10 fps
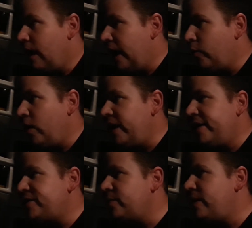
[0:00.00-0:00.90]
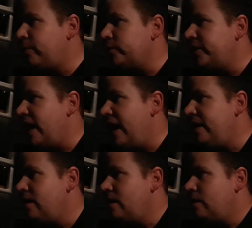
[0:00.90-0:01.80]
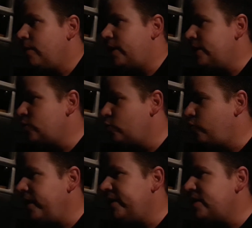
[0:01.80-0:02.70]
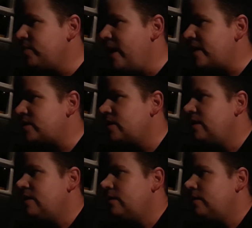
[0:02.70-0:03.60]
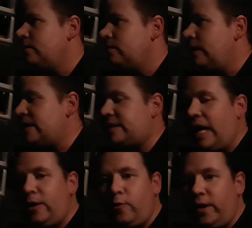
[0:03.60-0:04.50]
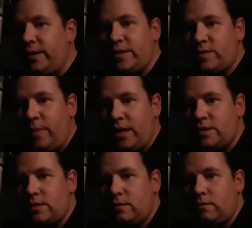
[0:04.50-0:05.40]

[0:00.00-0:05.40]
I don't want innocent people to die, but guess who created this mess? Assad created this mess.